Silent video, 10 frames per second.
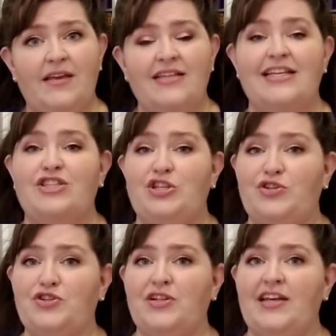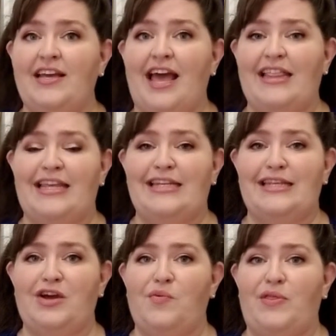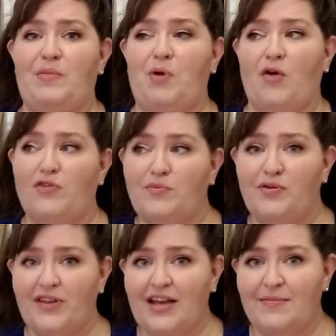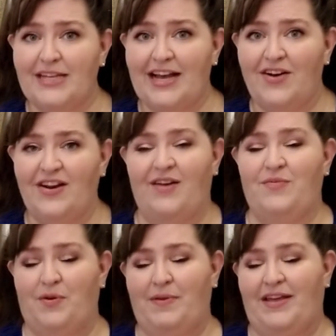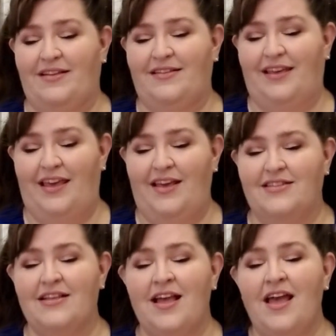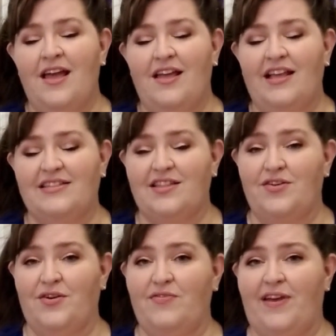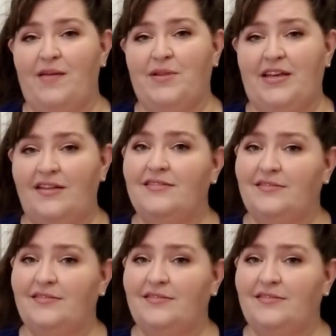because that's usually at the end of the year when the Marvel movie comes out, and we're big geeks. It's the Nerd Family,